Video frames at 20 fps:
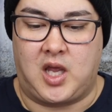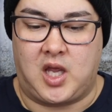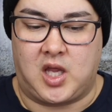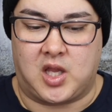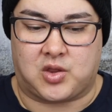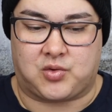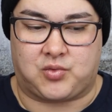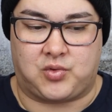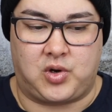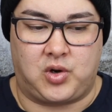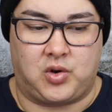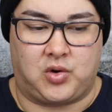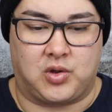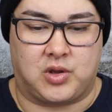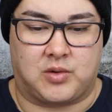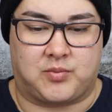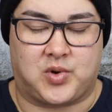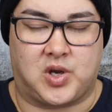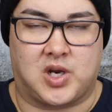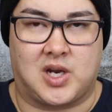through all the
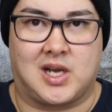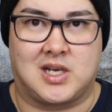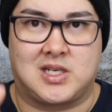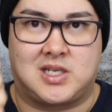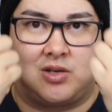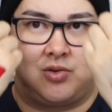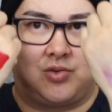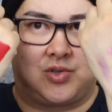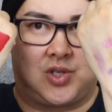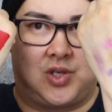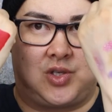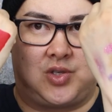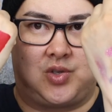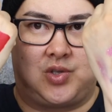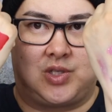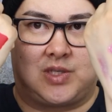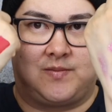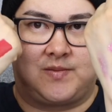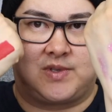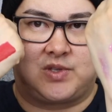products and also do
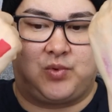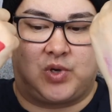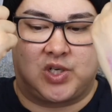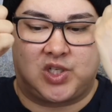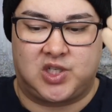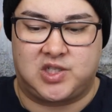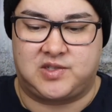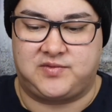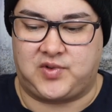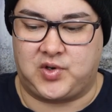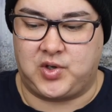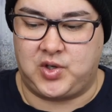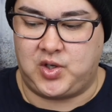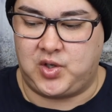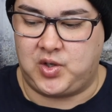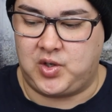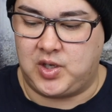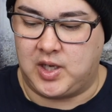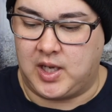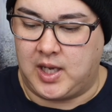some swatches for
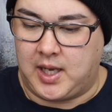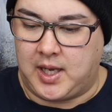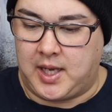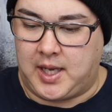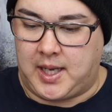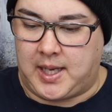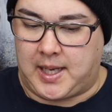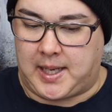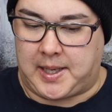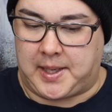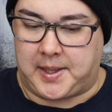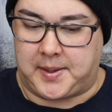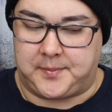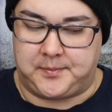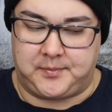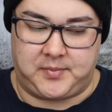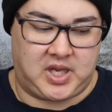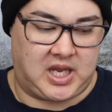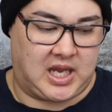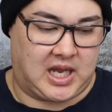you. Um,
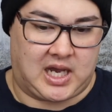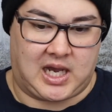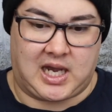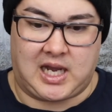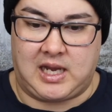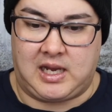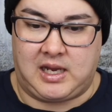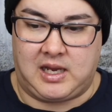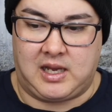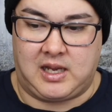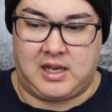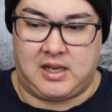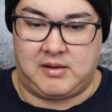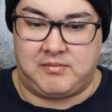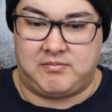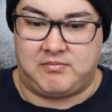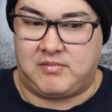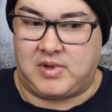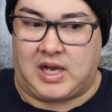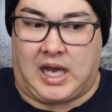yeah, I,
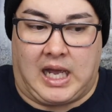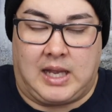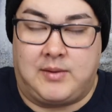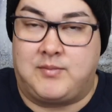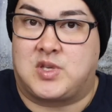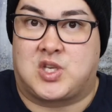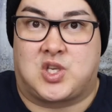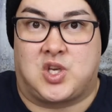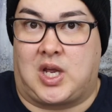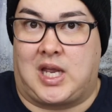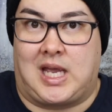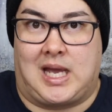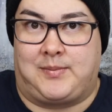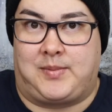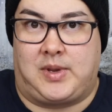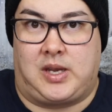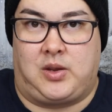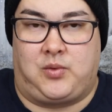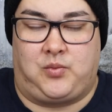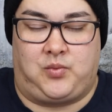I'm so
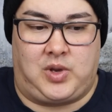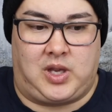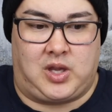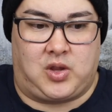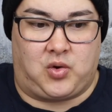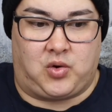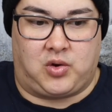happy with all